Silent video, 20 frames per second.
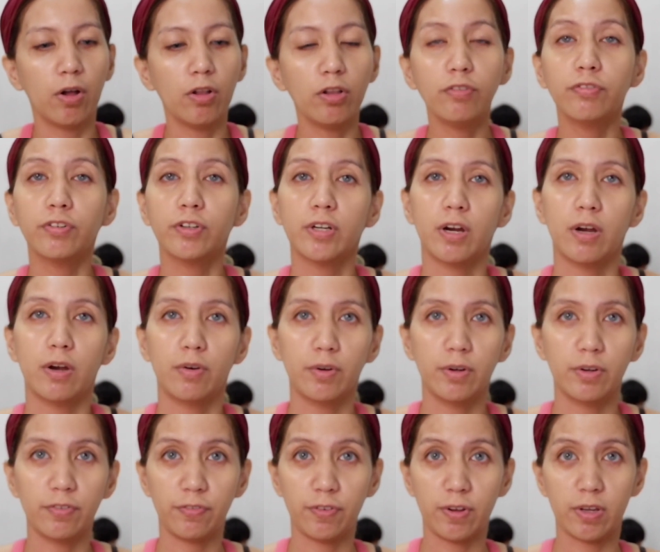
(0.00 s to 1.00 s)
All over
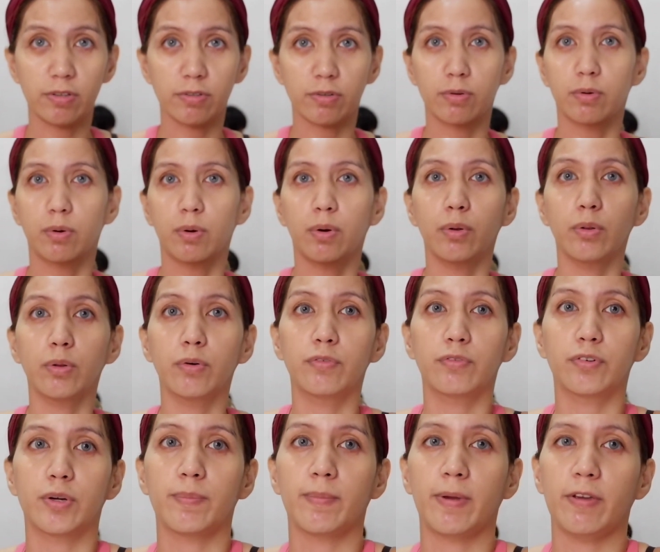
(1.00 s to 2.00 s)
our face, or all
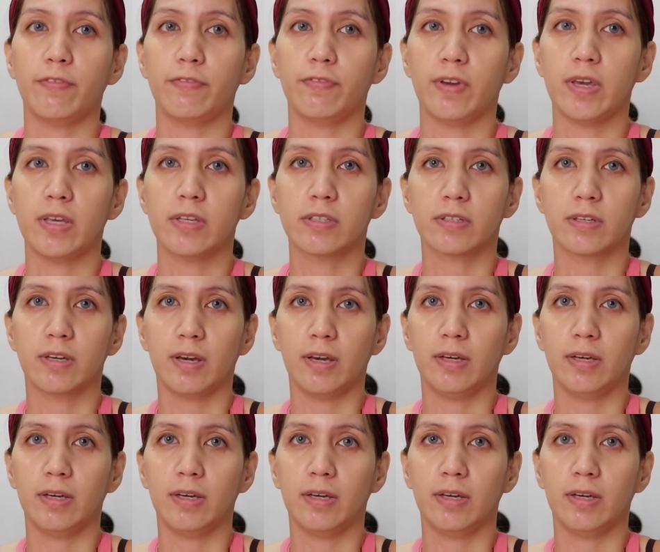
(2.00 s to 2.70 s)
over my face,